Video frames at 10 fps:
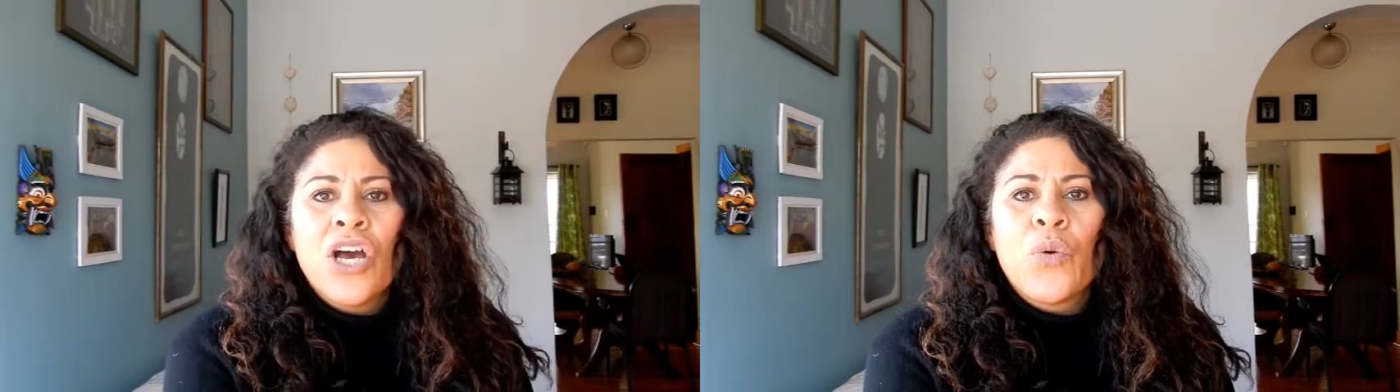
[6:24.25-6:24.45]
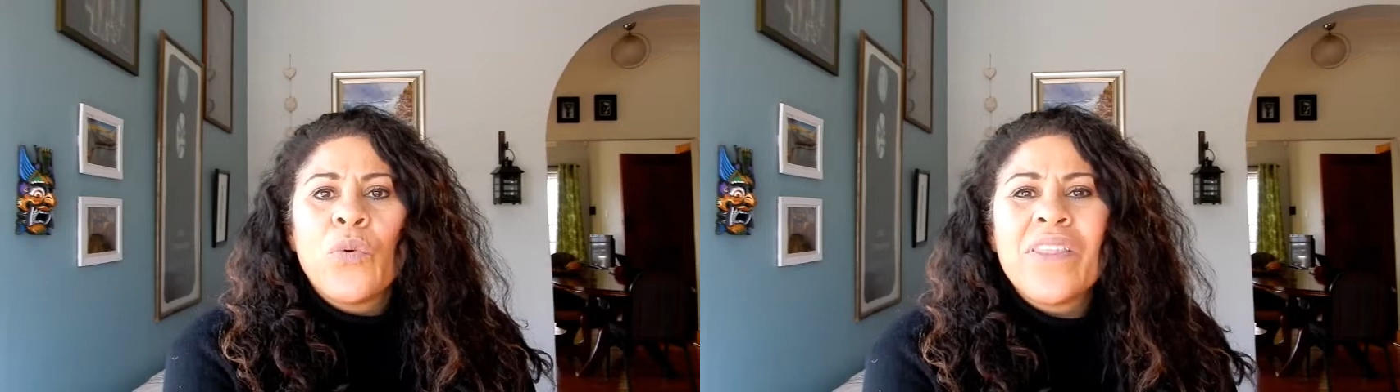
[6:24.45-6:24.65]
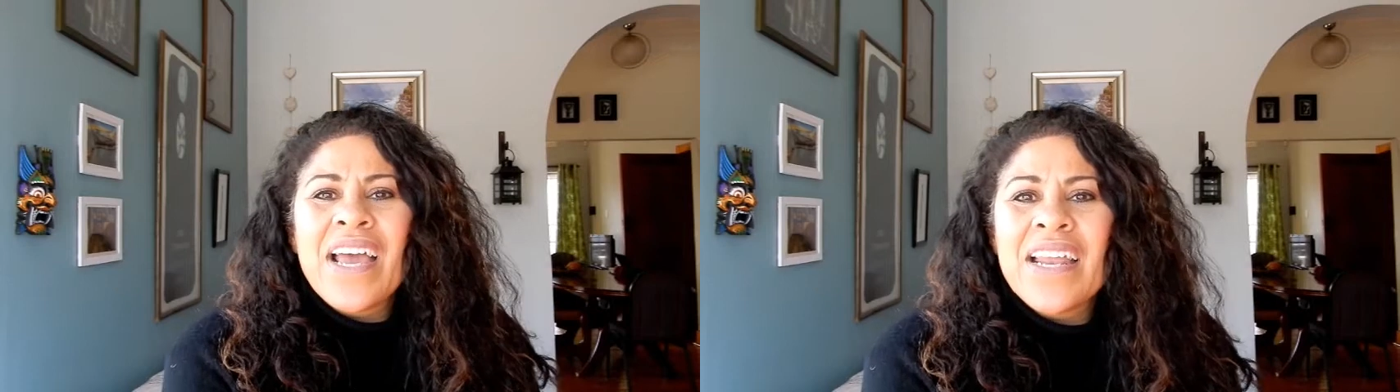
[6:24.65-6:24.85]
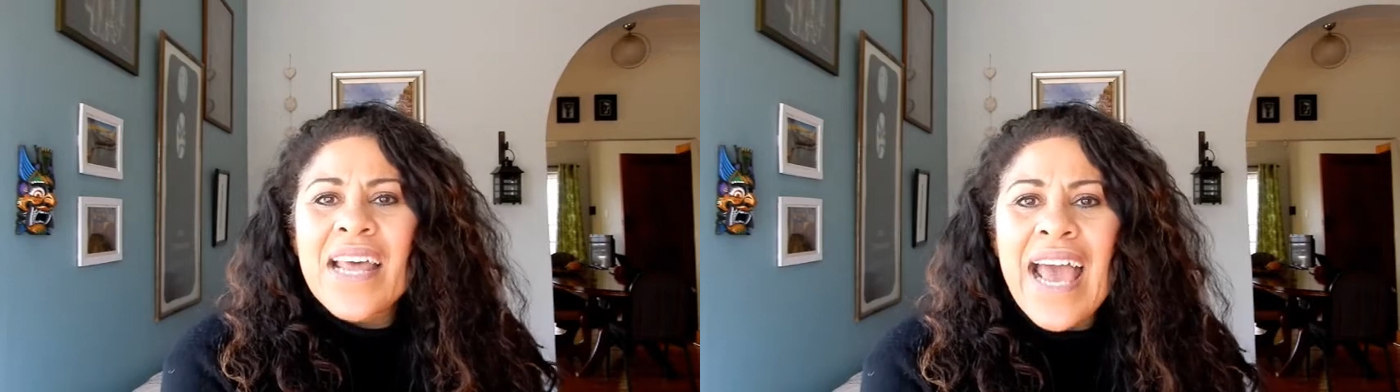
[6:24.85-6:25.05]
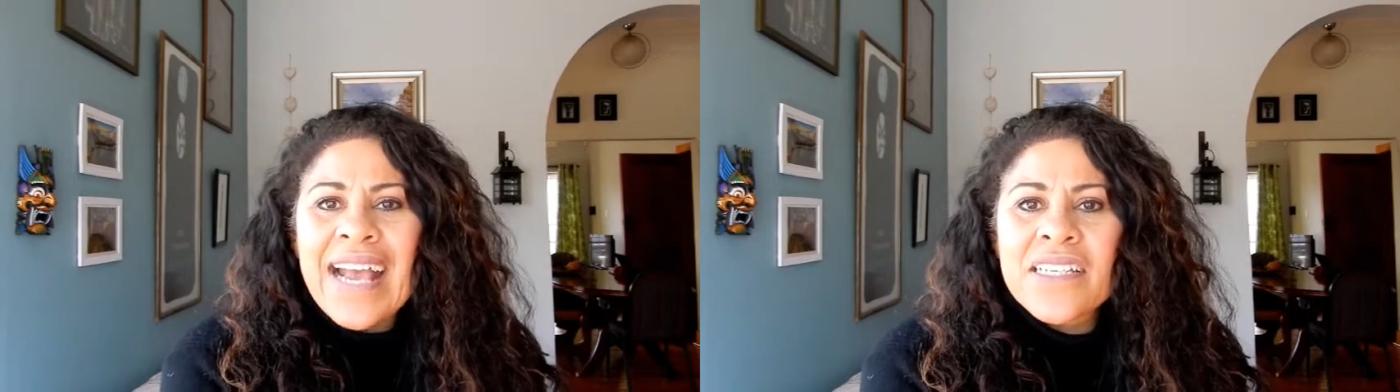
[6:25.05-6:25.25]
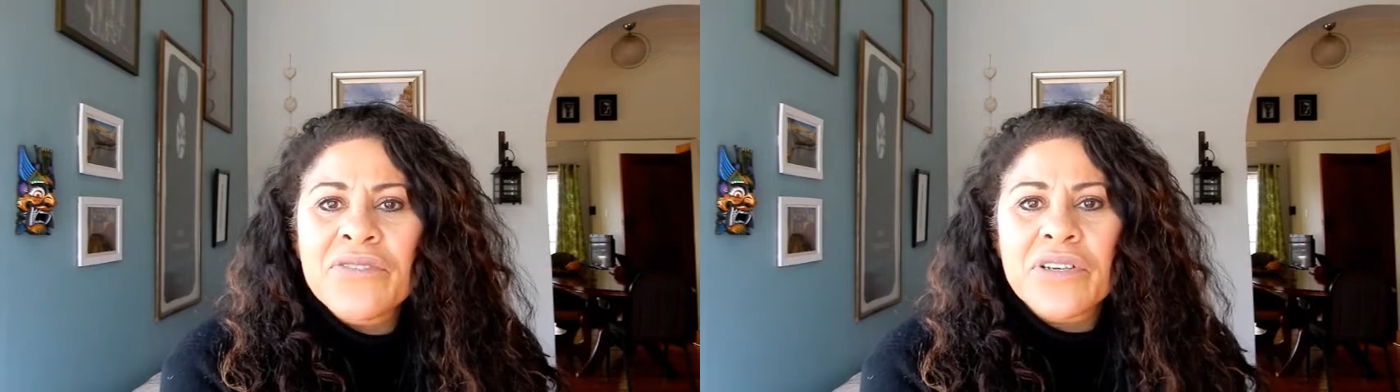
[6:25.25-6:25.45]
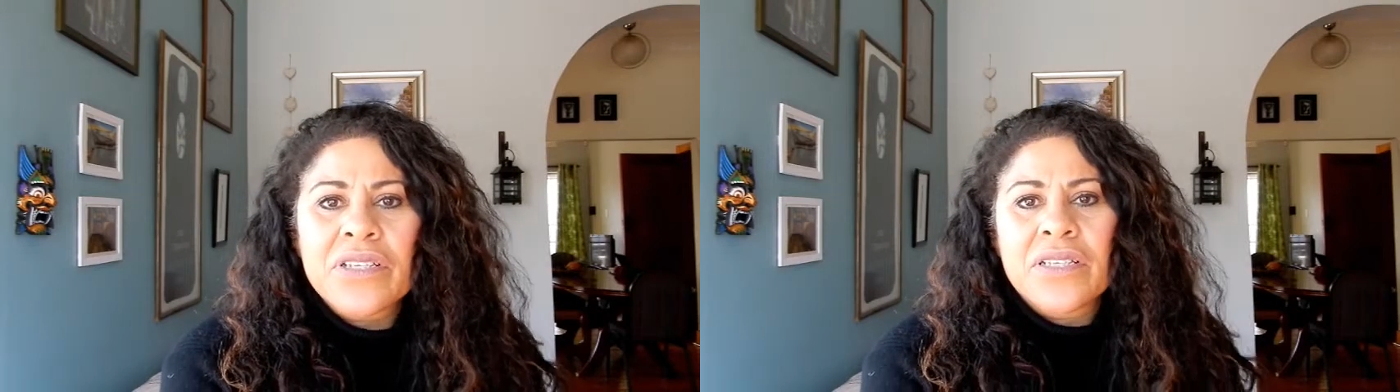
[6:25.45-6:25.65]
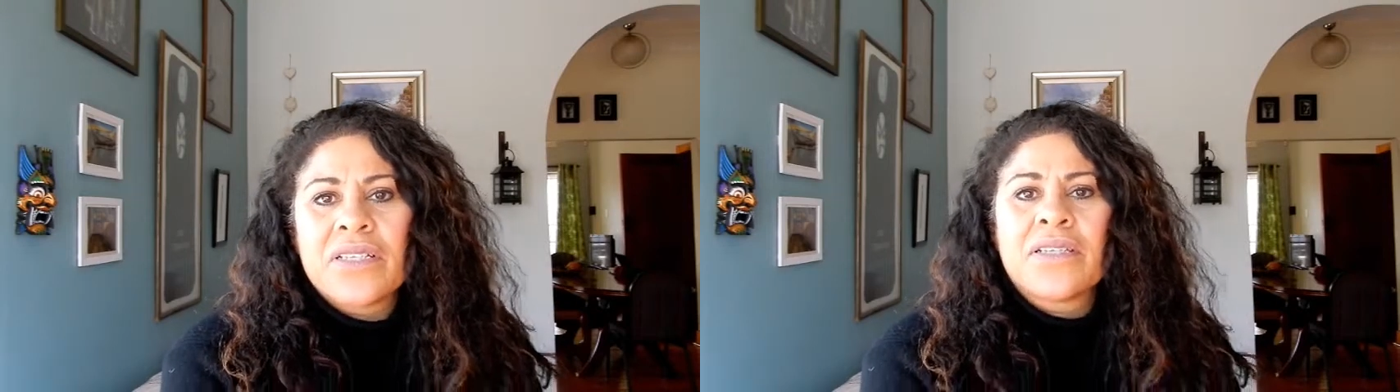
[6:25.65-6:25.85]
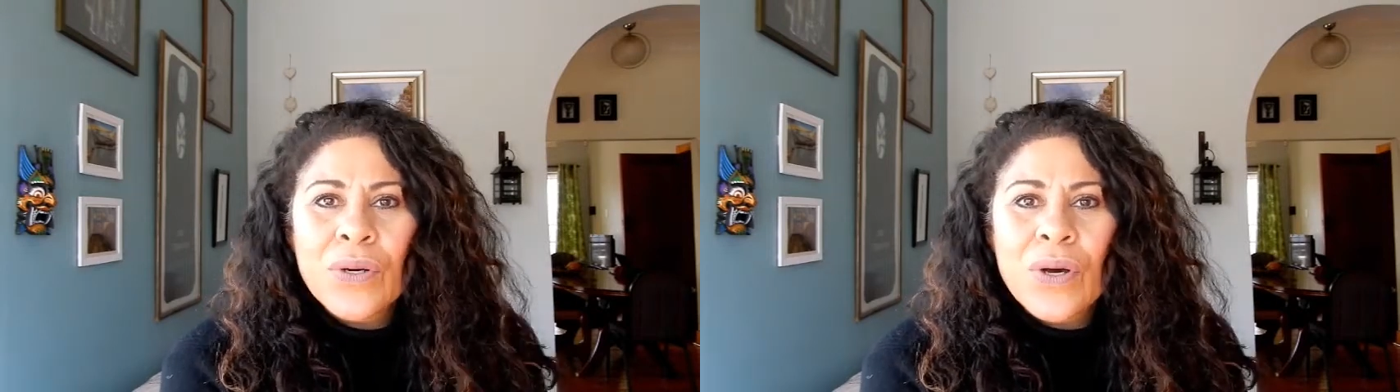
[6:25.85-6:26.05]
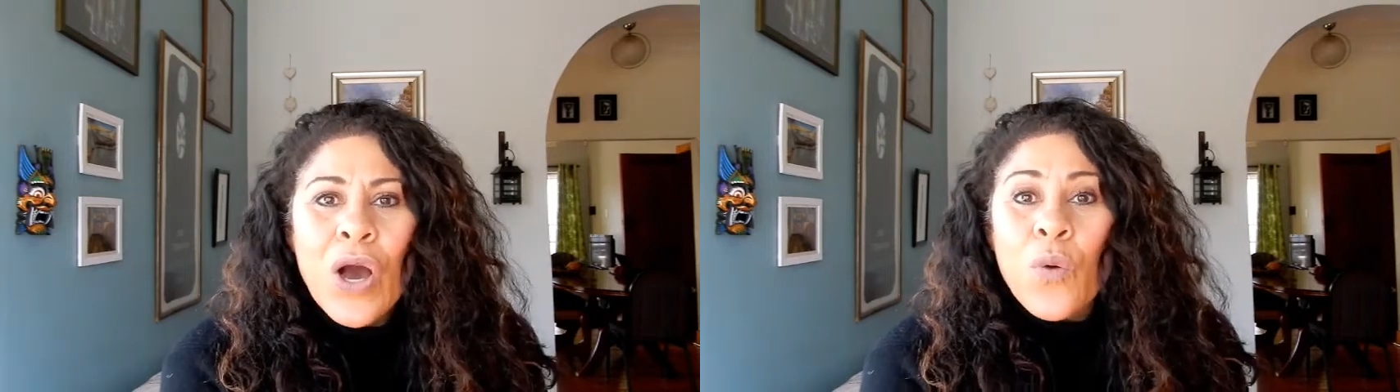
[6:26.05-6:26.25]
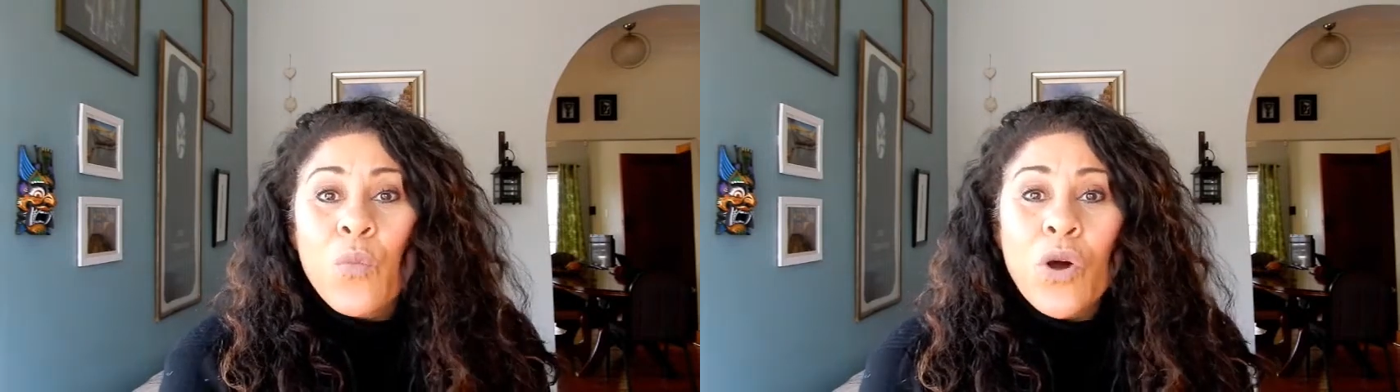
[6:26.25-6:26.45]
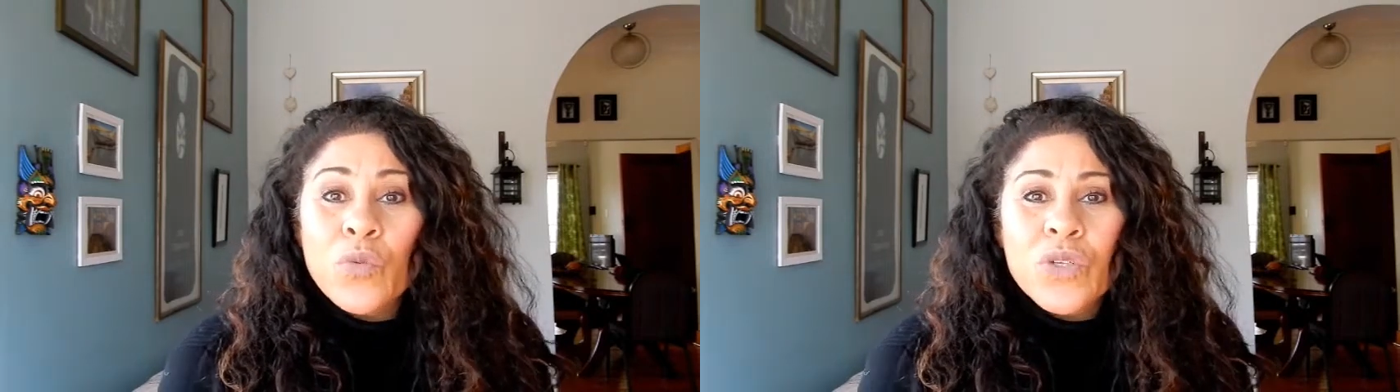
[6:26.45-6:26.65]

Were they an activist? What